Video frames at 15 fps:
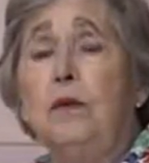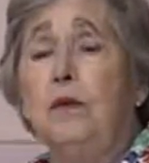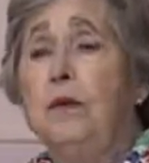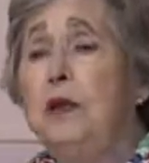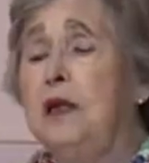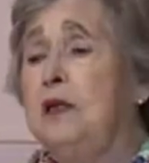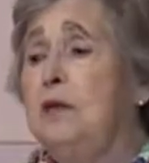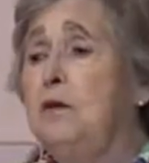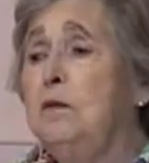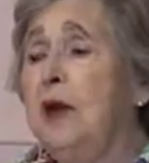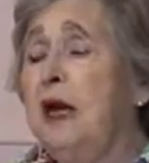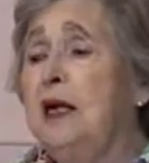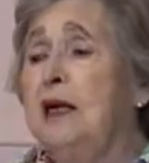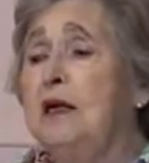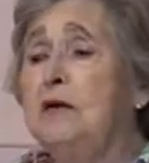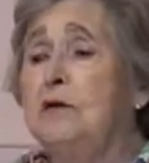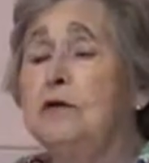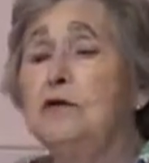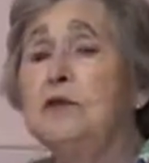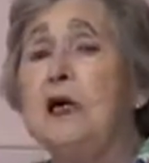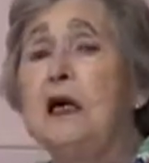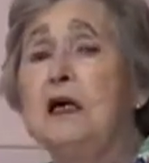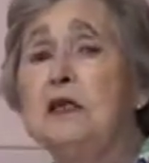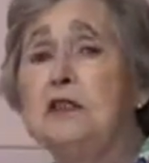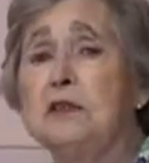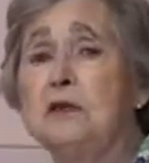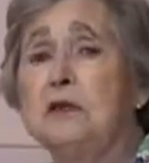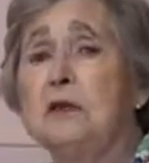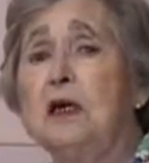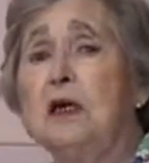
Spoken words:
when you make a corsage,